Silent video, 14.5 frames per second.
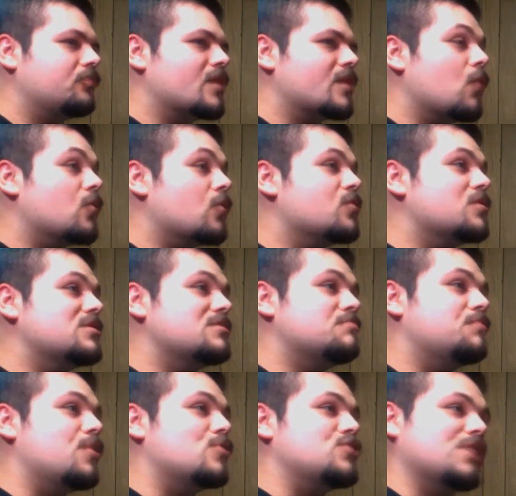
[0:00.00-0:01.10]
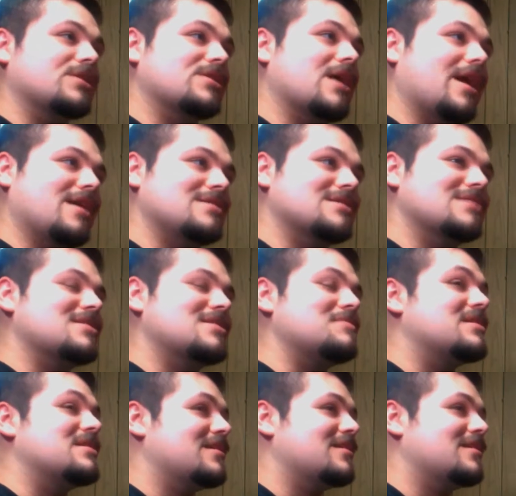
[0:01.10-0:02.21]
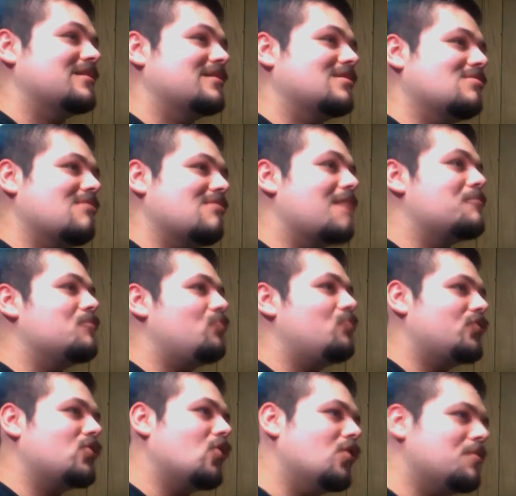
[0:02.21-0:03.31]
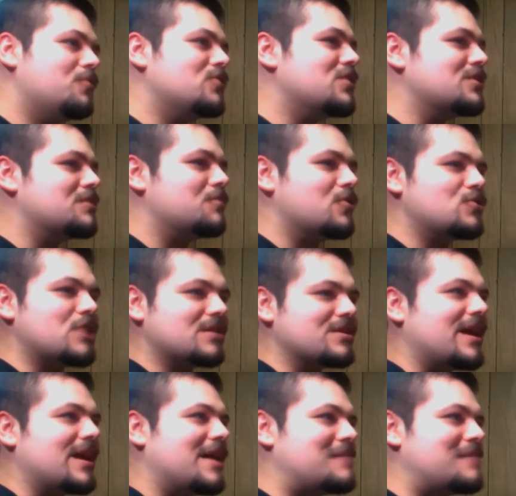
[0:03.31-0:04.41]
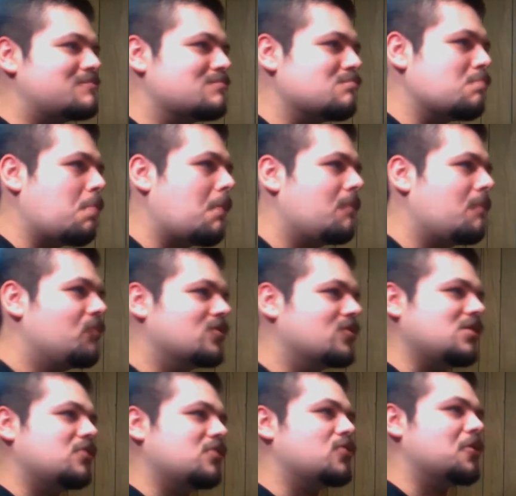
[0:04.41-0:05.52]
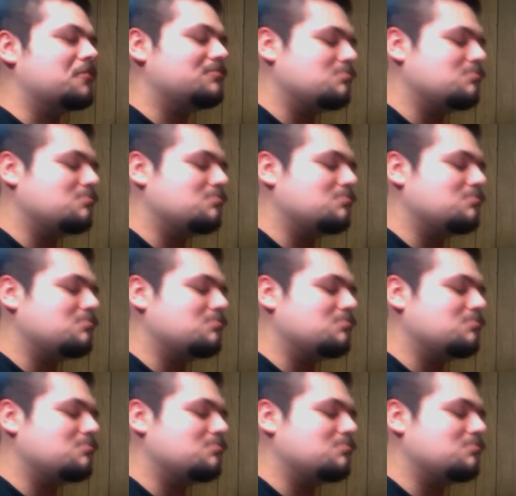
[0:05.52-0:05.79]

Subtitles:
I wonder when Bojack dies. That's gonna be a thing. I'm totally predicting Bojack to die. Yes. The intro.